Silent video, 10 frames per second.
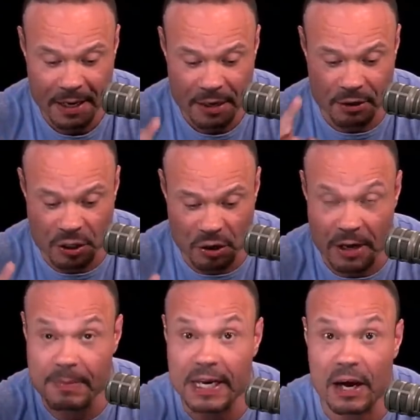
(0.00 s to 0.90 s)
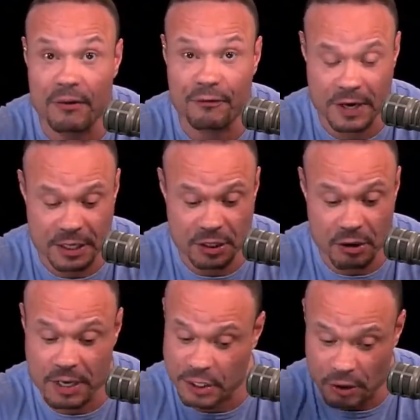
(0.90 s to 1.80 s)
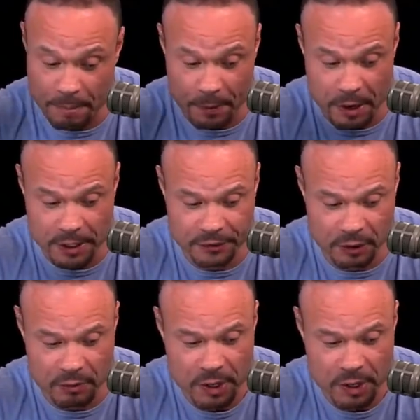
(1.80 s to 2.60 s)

You can join me on a fitness journey. Join Paula too.